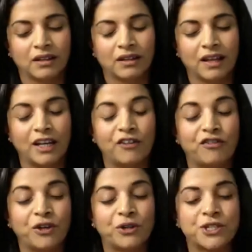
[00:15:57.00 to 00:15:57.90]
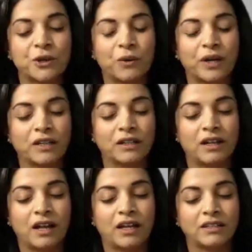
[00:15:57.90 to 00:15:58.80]
And if you're so
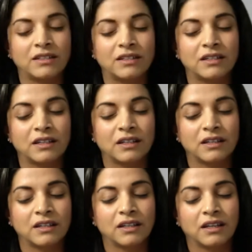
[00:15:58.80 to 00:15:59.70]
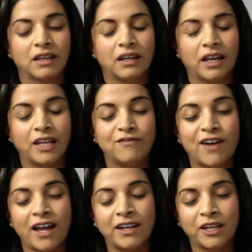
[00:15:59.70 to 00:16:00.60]
inclined,
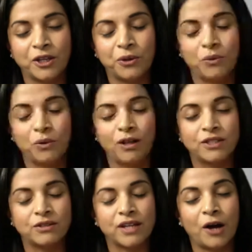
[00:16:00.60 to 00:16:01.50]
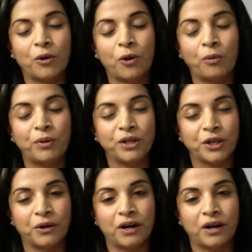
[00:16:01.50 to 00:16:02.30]
inviting you all to now open your